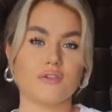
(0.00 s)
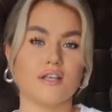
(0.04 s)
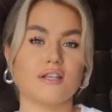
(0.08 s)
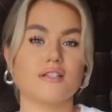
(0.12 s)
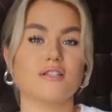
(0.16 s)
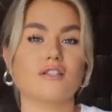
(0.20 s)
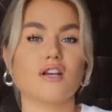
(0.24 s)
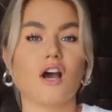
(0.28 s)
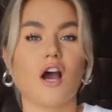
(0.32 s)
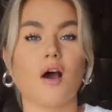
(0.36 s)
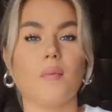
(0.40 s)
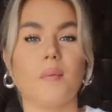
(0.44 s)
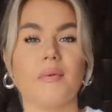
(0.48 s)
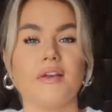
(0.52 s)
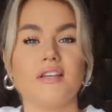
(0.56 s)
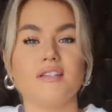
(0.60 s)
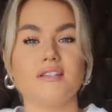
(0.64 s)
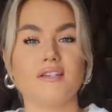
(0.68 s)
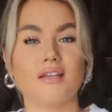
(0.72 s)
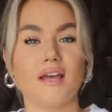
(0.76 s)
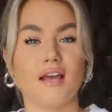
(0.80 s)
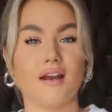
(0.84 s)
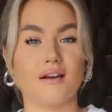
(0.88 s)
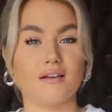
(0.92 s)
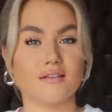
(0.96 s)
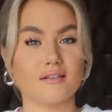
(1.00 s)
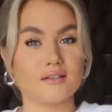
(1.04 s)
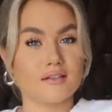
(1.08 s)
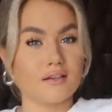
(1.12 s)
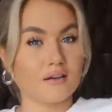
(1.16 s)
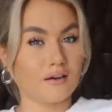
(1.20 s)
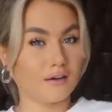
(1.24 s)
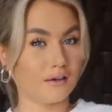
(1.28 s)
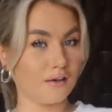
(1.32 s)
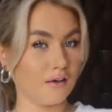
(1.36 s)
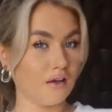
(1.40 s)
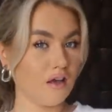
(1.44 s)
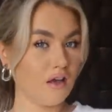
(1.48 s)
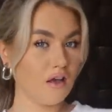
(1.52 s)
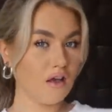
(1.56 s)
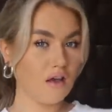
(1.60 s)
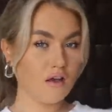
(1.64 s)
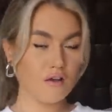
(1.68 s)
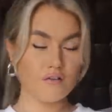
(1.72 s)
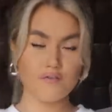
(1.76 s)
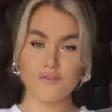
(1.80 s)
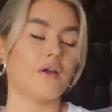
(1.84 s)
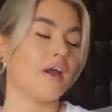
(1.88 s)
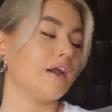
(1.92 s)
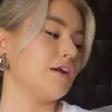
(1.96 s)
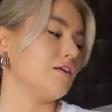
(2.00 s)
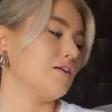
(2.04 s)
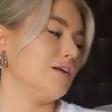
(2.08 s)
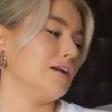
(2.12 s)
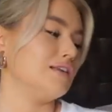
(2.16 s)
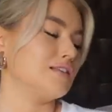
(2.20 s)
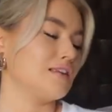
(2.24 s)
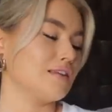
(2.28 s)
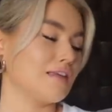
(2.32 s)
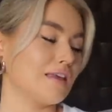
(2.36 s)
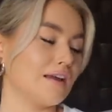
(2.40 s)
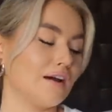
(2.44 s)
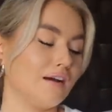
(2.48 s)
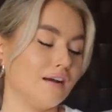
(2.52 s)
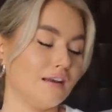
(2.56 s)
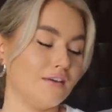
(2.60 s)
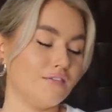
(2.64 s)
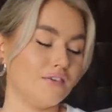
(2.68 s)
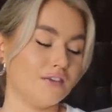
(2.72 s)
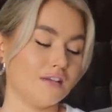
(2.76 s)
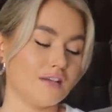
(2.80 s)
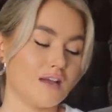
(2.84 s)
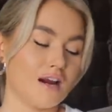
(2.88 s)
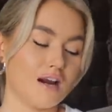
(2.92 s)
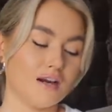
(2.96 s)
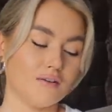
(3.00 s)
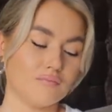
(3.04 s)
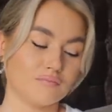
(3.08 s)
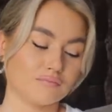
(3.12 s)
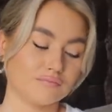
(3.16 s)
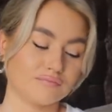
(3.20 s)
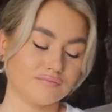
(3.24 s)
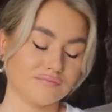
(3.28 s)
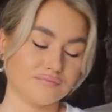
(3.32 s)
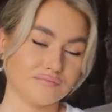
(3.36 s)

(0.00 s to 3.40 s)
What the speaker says: This top is theirs and I love it. Okay, girlies, I think I'll leave it there.